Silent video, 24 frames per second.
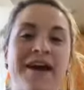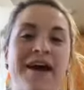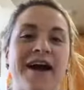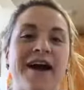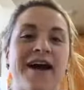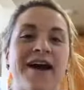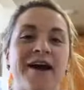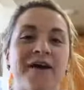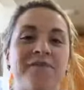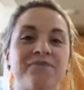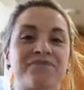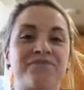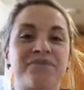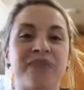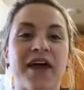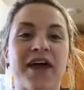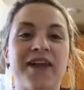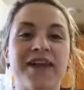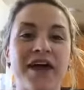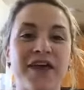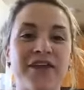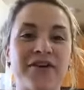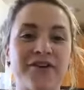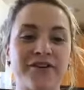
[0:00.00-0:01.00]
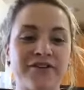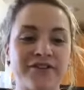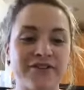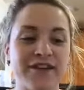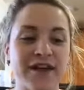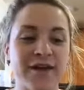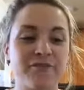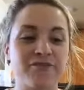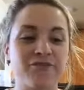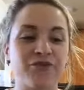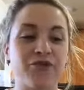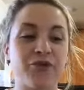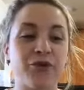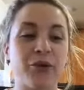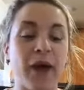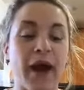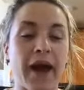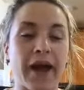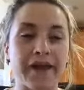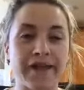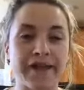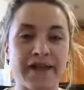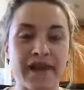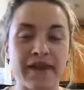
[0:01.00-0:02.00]
Um, another tip to
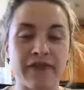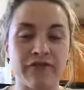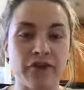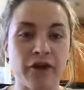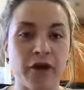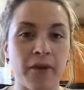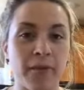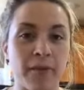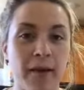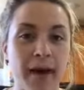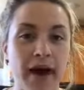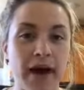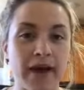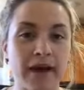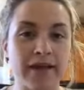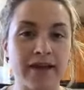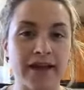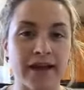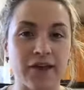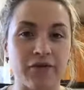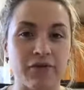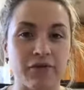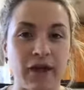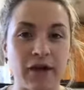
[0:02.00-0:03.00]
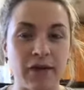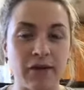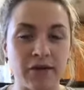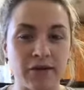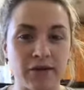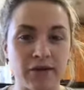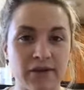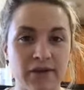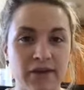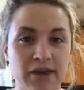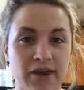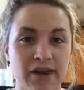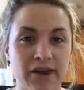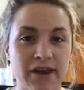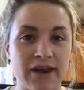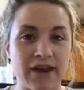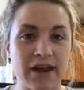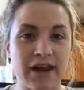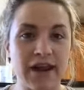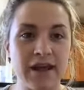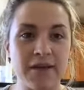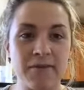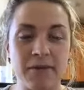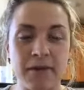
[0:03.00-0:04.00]
asking for a box like right when you start
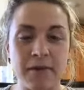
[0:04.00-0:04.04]
eating.